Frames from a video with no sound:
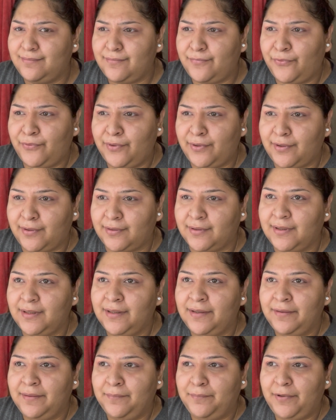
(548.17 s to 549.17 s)
Well,
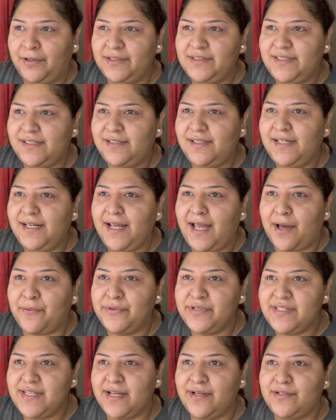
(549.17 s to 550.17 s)
personally, I
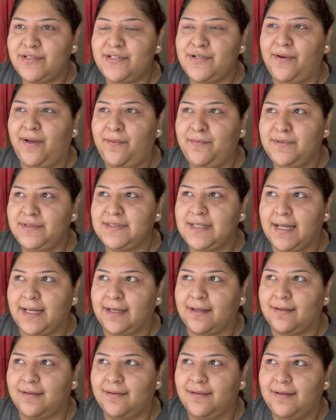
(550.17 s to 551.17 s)
would say until I was
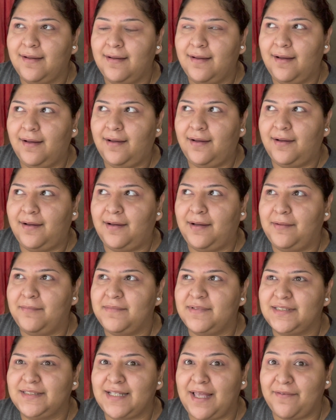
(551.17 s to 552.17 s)
like
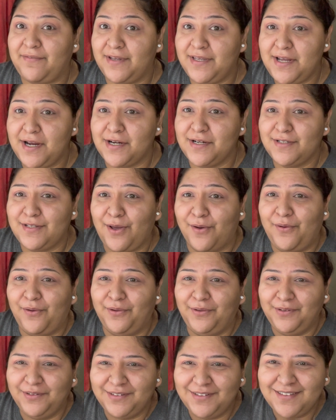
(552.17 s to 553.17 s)
7 years
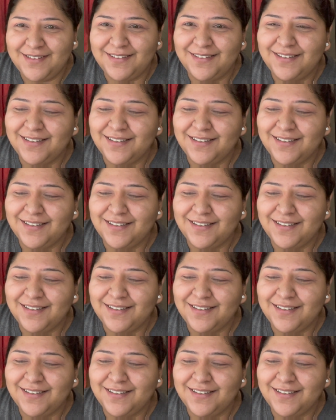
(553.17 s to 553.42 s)
old.